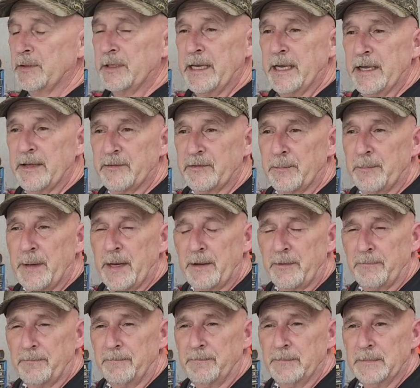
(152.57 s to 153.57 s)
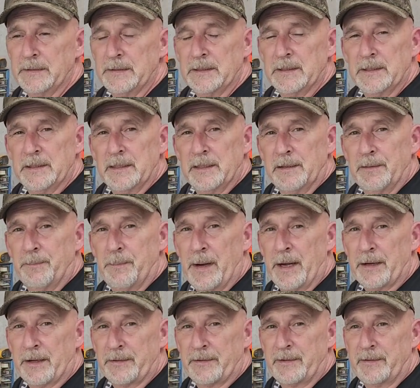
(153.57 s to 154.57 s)
only has about,
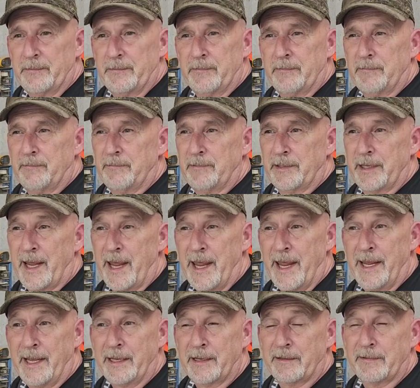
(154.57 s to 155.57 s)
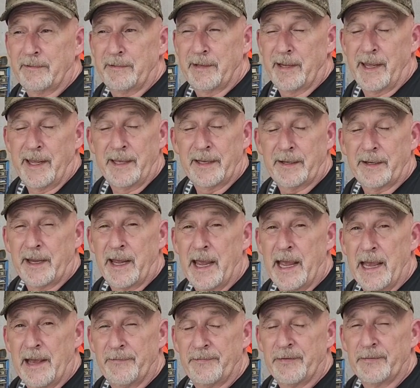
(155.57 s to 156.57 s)
about a tank, tank and a
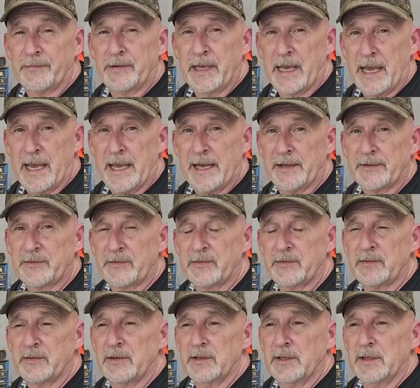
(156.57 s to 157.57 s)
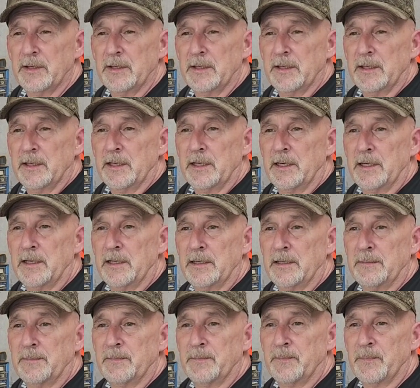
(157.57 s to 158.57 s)
half of gas.
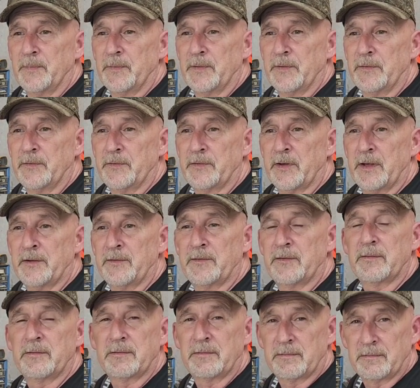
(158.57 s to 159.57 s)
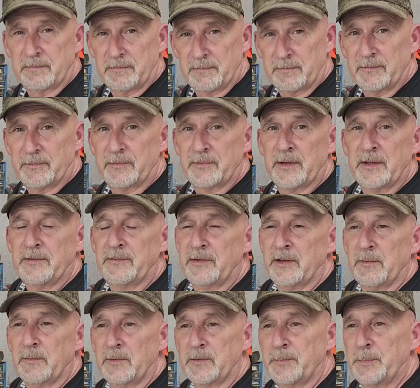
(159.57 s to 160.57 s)
Um, since
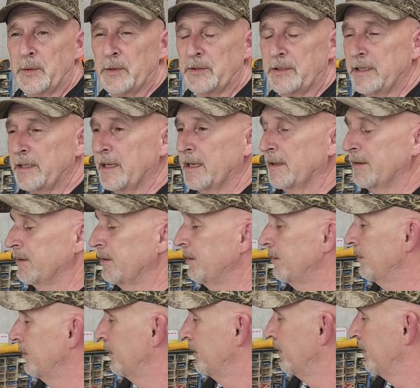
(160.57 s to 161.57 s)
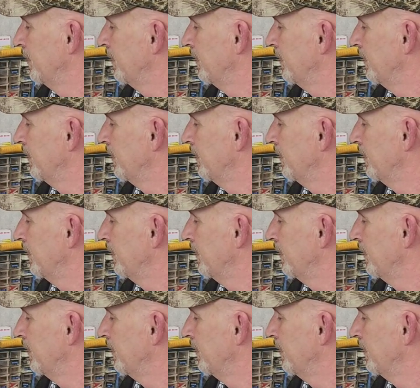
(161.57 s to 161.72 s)
since it was put together.